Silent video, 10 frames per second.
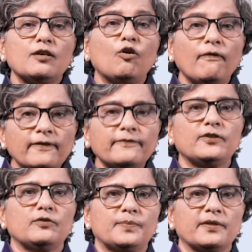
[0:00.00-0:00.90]

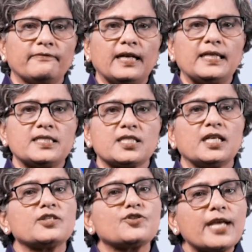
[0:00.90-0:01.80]
overview provides
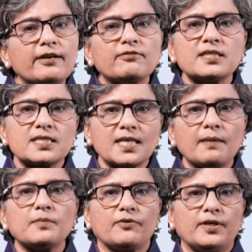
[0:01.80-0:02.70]
a general
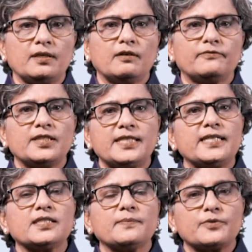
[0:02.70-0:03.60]
summary of the
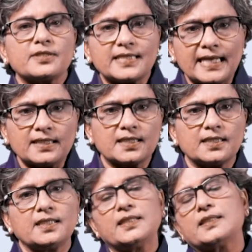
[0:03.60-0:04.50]
data
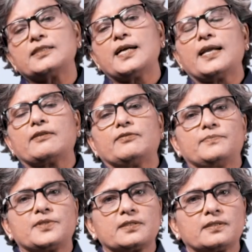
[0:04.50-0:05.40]
presented in the
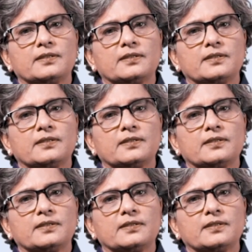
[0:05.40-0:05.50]
diagrams.